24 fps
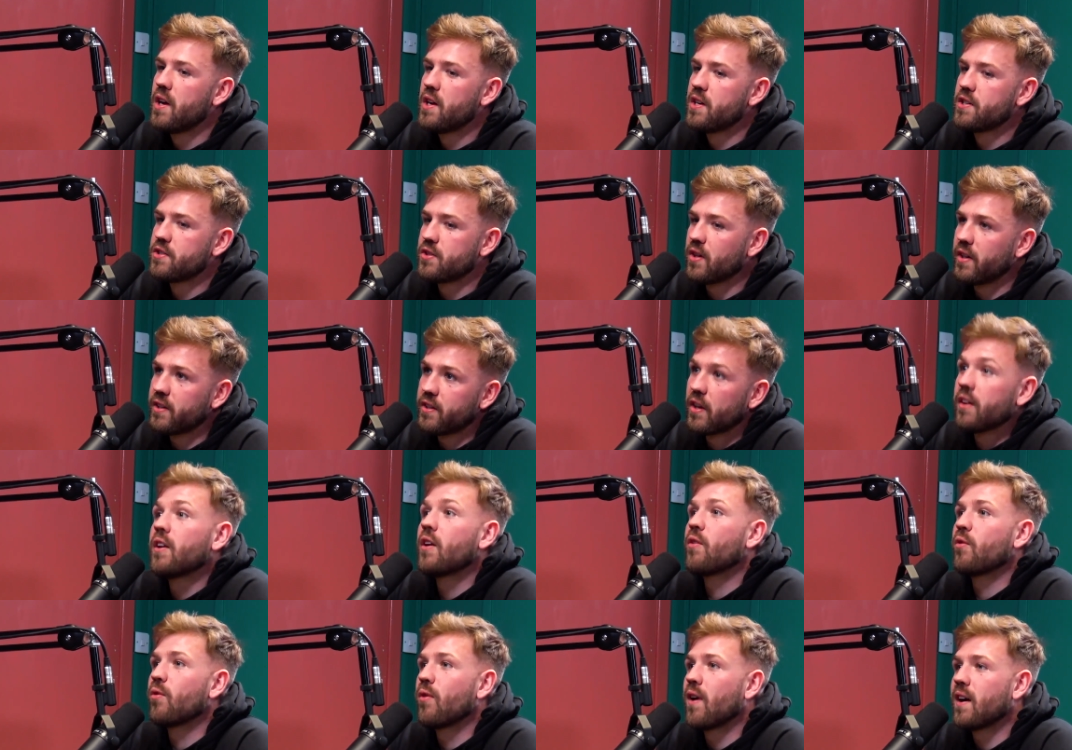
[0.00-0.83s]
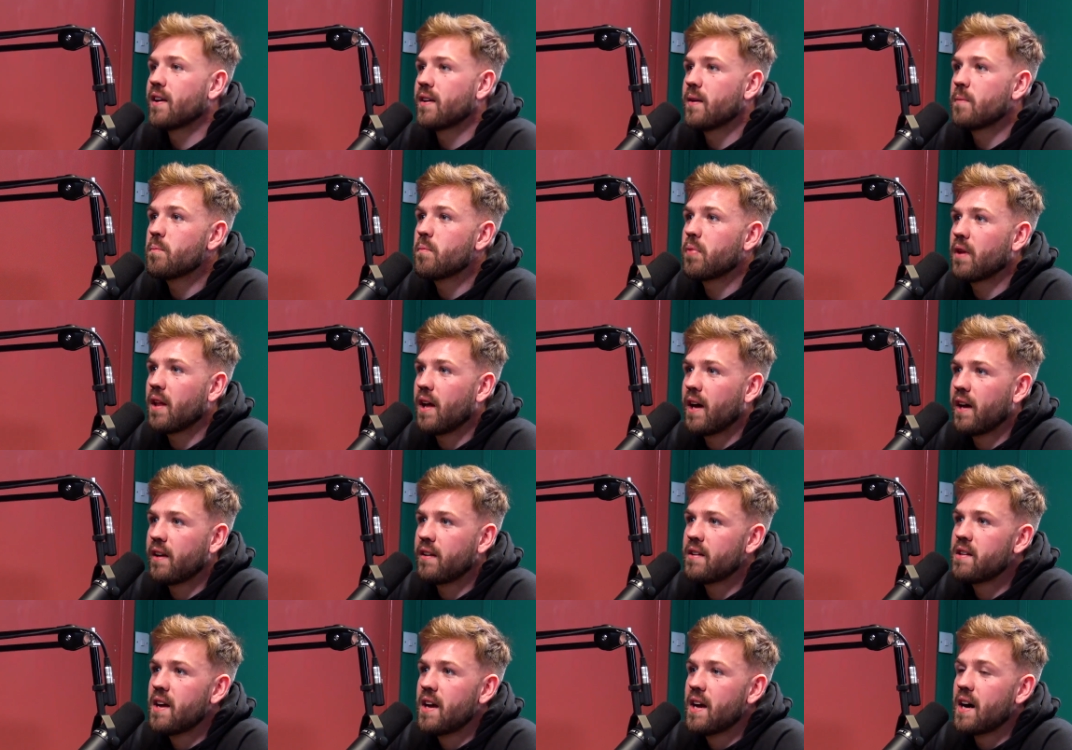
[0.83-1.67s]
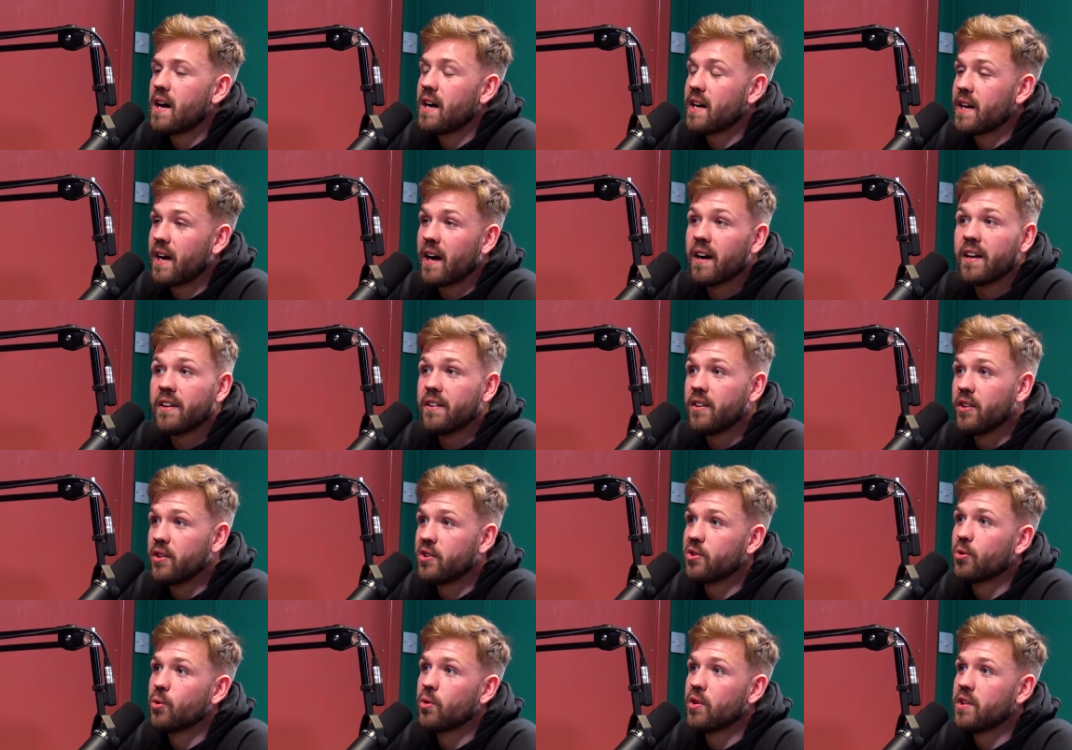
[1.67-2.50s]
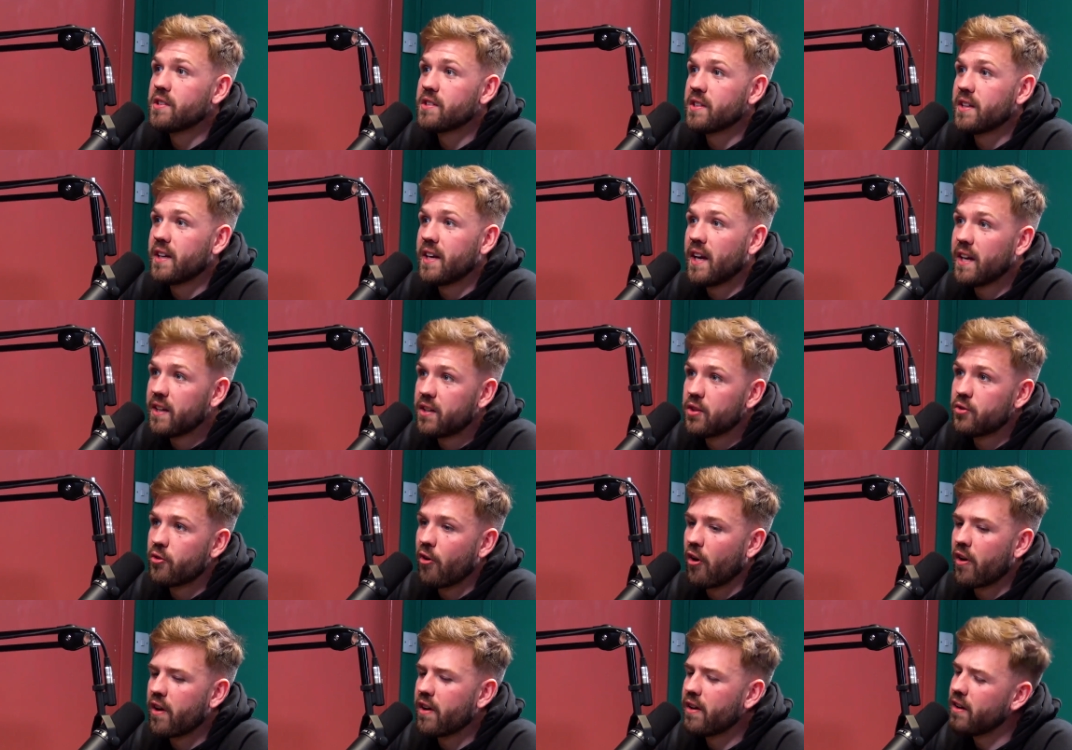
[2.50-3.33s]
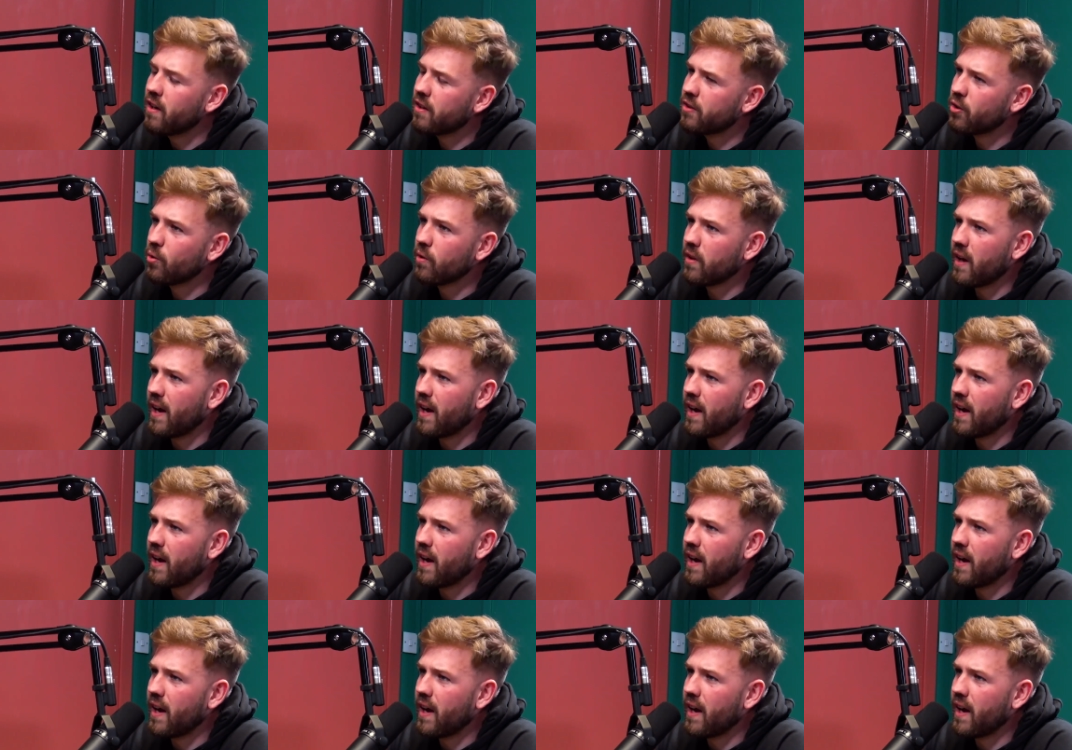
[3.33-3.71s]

So I done a running plan, and I notoriously hated running. I don't.